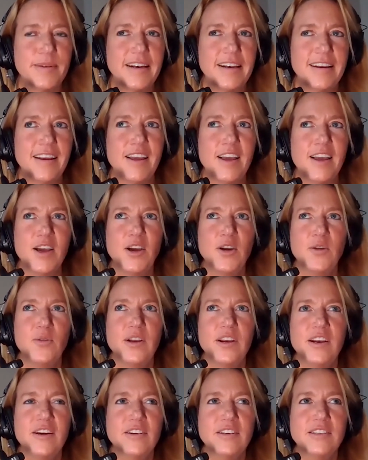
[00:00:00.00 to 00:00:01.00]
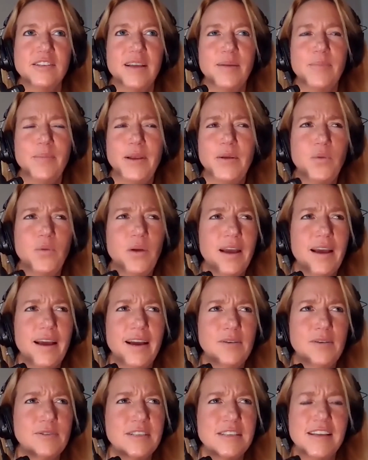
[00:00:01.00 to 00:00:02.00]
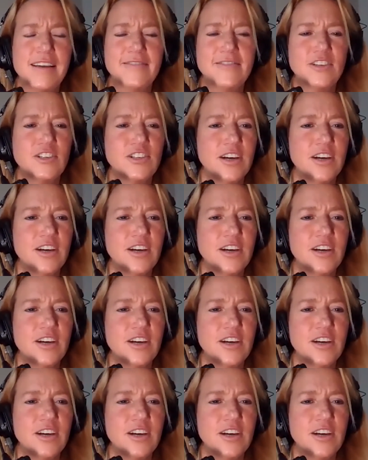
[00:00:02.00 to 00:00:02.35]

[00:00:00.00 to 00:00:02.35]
And we noticed, I mean, I was never